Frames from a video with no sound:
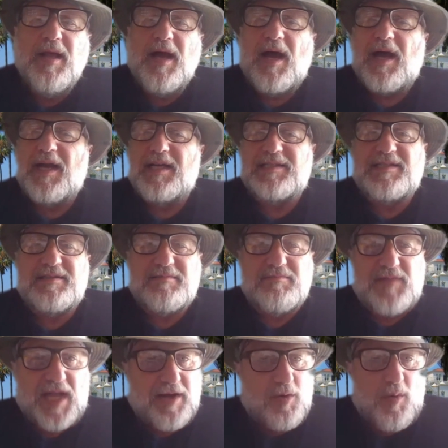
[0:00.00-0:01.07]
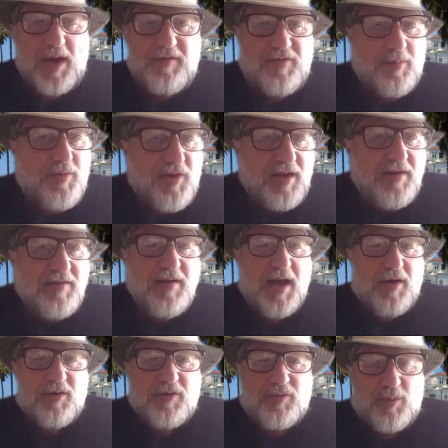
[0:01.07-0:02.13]
I stayed away from
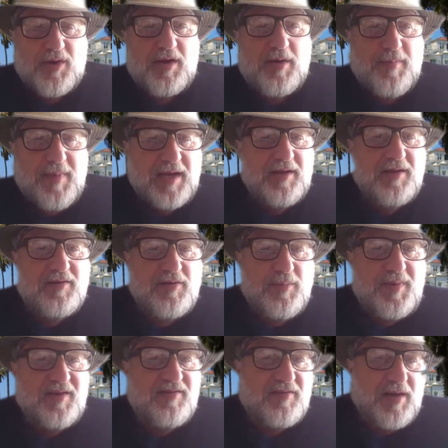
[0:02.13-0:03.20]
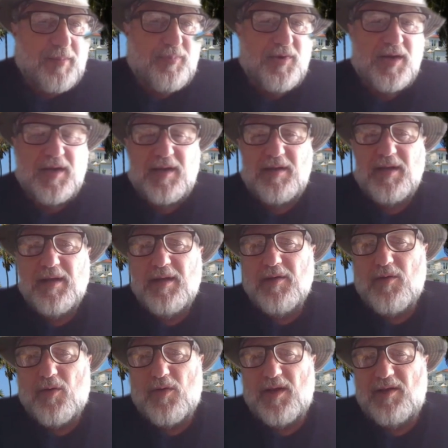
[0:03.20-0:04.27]
Gentiles. We're commanded to be separate
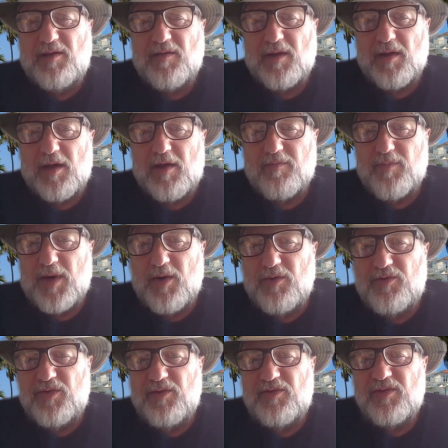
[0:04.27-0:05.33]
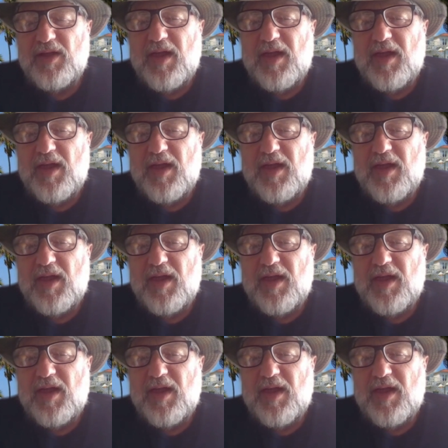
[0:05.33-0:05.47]
according to the law of Moses.